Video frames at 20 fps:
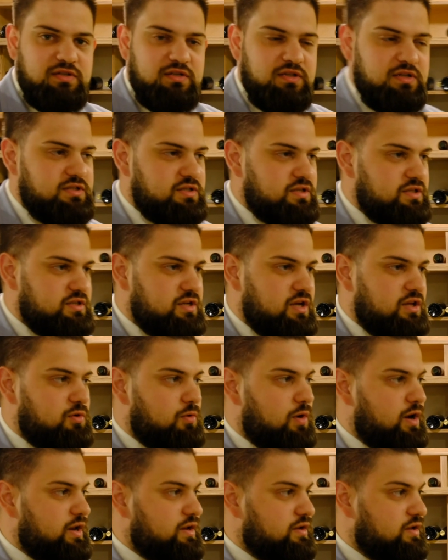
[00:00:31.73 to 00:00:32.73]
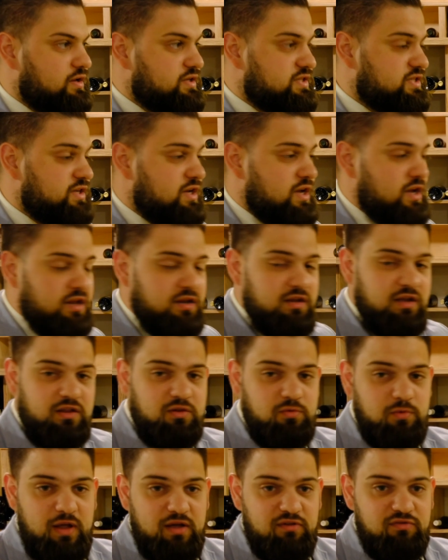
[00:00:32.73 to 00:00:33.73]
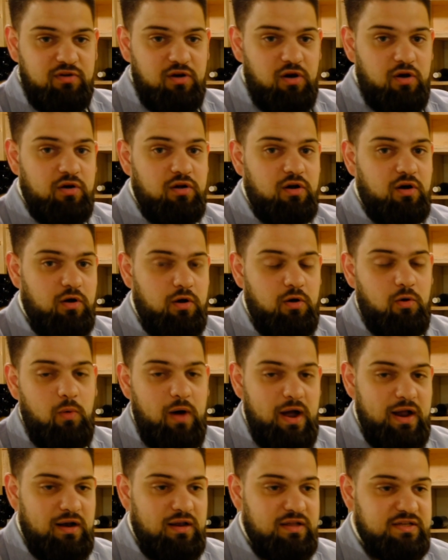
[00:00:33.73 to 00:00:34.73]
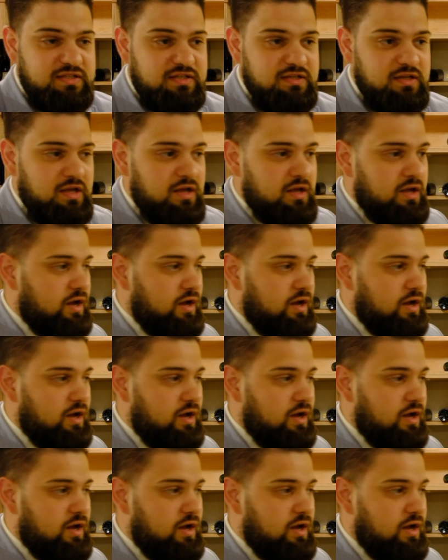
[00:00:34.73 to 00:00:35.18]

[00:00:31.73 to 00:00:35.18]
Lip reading: This is the wine that we have on our wine list.